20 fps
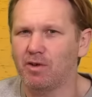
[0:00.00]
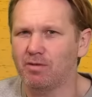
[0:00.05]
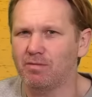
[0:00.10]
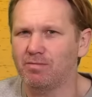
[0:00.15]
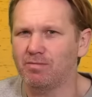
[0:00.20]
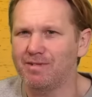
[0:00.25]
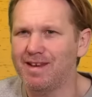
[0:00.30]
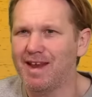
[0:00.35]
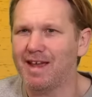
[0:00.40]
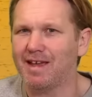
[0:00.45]

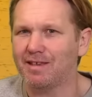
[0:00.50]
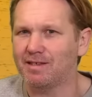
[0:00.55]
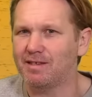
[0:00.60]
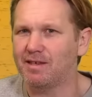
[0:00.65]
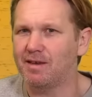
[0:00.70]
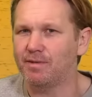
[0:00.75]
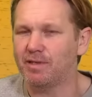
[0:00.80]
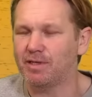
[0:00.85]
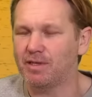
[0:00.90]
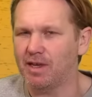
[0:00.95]

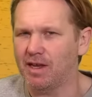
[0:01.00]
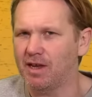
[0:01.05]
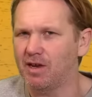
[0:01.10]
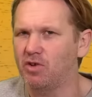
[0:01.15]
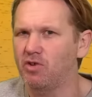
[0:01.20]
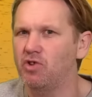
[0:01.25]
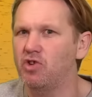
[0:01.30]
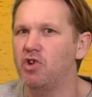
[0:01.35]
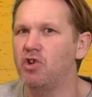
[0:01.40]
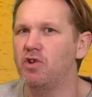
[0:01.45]
negativity,
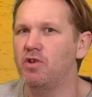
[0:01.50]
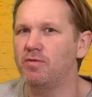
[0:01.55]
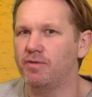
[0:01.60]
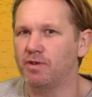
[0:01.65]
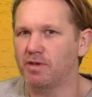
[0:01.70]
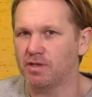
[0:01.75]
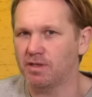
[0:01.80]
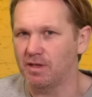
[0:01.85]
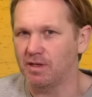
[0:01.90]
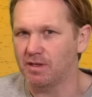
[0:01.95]

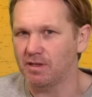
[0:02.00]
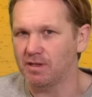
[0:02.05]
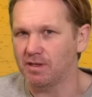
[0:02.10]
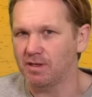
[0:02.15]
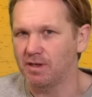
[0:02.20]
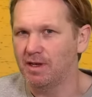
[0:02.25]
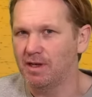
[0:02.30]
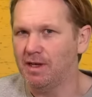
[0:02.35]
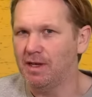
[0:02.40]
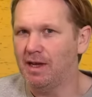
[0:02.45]
nervousness,
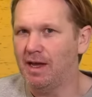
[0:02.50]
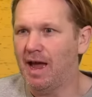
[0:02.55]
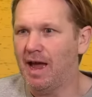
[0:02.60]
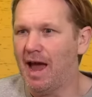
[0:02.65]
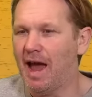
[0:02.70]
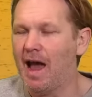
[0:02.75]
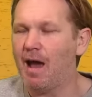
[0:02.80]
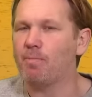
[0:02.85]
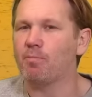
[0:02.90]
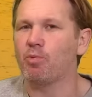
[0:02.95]

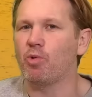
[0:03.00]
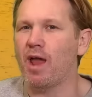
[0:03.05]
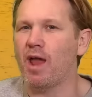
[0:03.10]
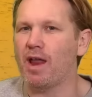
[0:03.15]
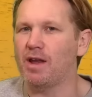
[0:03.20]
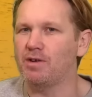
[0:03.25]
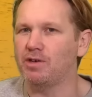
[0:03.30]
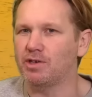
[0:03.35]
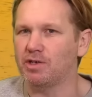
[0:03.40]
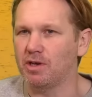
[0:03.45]

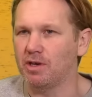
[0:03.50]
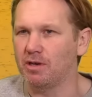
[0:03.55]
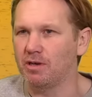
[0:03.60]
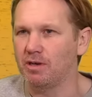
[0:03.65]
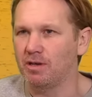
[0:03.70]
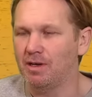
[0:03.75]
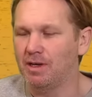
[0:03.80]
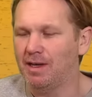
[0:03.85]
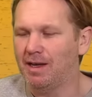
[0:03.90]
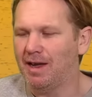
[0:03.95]
apprehension,
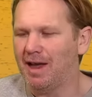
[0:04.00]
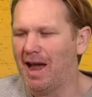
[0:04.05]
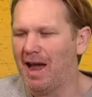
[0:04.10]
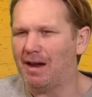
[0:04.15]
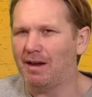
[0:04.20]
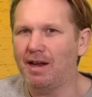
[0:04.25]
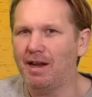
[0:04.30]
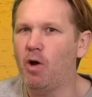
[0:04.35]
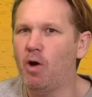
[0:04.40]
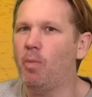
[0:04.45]

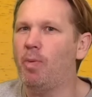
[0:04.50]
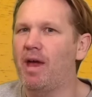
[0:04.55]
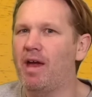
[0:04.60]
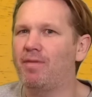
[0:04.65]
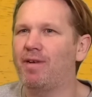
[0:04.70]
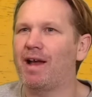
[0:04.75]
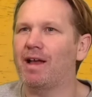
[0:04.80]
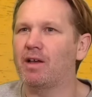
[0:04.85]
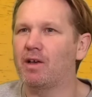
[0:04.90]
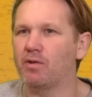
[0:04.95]
and a little bit of
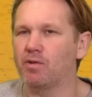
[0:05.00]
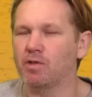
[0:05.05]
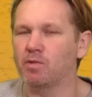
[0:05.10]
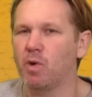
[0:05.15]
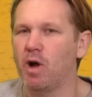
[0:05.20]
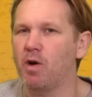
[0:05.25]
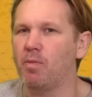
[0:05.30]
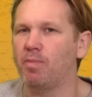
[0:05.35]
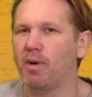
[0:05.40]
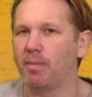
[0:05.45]
anger as
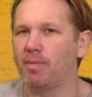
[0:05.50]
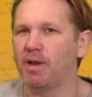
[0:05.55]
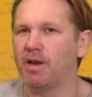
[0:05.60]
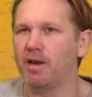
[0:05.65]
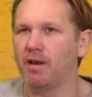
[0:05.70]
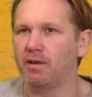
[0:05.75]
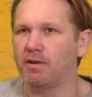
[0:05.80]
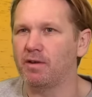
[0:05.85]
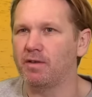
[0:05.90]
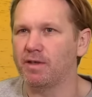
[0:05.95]
well bubbling
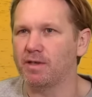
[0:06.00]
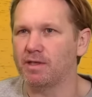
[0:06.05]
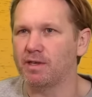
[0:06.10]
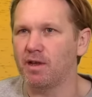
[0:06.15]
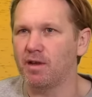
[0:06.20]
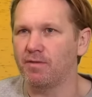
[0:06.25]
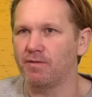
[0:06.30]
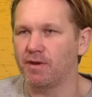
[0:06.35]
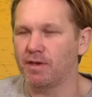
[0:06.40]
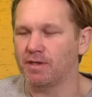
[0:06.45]
under the
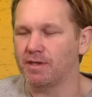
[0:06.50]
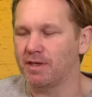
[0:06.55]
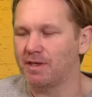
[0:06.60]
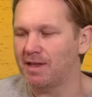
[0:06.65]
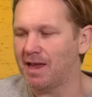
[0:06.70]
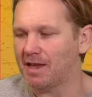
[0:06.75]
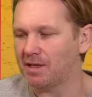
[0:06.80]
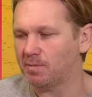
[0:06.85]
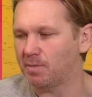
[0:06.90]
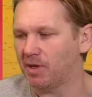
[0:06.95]
surface. And
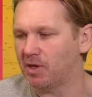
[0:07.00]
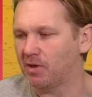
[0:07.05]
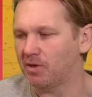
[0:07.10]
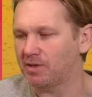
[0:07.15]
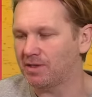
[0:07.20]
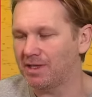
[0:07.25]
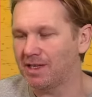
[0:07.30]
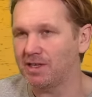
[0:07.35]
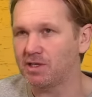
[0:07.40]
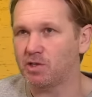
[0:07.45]
that's
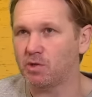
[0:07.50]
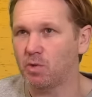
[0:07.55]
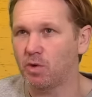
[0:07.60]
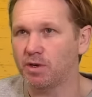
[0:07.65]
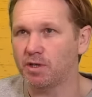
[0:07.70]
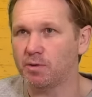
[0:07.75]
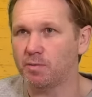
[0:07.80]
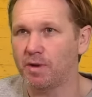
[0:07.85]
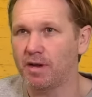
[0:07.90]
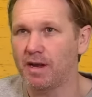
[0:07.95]
because this squad
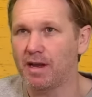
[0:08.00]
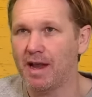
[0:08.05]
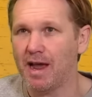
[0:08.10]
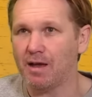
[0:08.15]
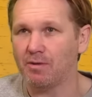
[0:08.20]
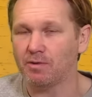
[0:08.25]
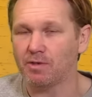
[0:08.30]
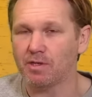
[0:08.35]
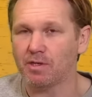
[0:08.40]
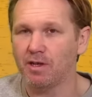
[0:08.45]
has been
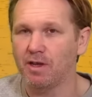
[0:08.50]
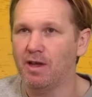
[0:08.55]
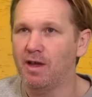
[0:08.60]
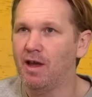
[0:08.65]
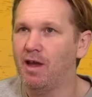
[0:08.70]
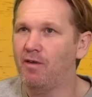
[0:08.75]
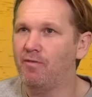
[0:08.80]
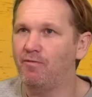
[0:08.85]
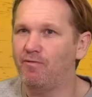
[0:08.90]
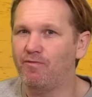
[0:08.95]
announced
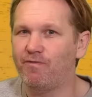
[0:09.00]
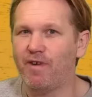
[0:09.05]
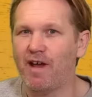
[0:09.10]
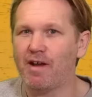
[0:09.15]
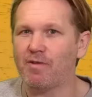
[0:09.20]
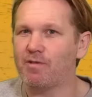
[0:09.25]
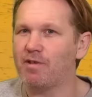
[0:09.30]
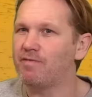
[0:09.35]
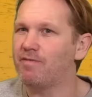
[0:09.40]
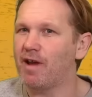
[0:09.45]

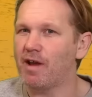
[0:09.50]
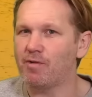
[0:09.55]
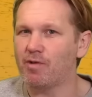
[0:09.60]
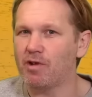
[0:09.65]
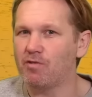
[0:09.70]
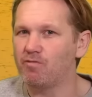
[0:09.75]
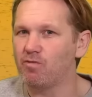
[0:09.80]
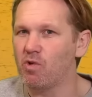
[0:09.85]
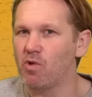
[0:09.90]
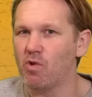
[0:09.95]
very,
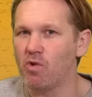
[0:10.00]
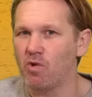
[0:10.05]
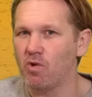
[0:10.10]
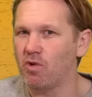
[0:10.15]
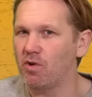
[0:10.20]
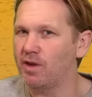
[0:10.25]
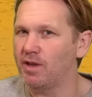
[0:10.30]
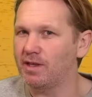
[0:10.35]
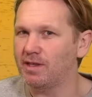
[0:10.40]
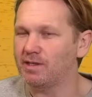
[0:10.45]
very raw
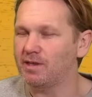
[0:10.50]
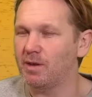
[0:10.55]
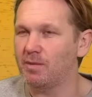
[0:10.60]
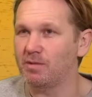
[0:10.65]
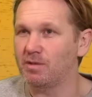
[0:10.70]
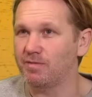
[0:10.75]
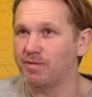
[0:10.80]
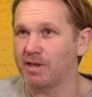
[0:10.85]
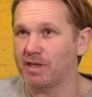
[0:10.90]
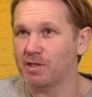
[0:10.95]
in
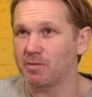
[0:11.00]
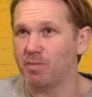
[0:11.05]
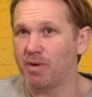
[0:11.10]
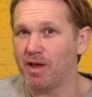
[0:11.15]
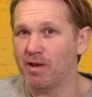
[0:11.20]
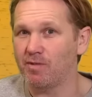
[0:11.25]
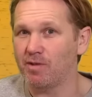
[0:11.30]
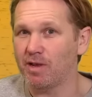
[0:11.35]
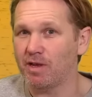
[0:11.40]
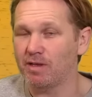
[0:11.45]
terms of
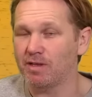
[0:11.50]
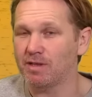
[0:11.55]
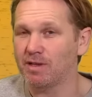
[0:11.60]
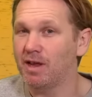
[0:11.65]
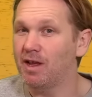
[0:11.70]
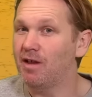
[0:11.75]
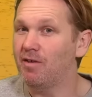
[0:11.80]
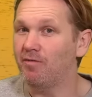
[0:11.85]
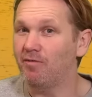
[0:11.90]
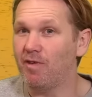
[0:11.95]
experience,
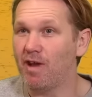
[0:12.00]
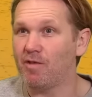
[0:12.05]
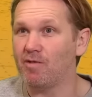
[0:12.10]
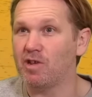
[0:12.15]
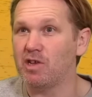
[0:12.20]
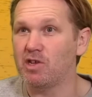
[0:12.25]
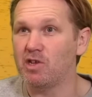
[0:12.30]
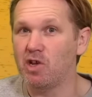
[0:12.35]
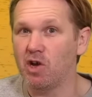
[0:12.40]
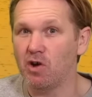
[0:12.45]
very
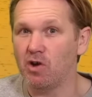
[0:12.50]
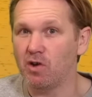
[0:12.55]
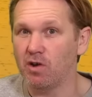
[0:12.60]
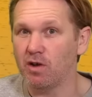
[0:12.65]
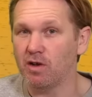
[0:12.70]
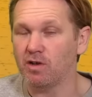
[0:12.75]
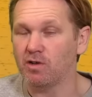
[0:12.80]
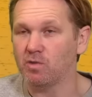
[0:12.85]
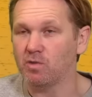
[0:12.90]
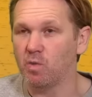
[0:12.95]
young
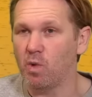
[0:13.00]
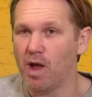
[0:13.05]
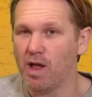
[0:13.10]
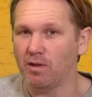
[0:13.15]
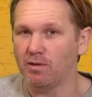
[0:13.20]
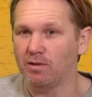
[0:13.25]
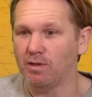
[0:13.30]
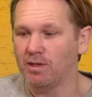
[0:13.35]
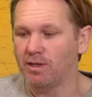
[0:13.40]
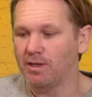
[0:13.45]
as well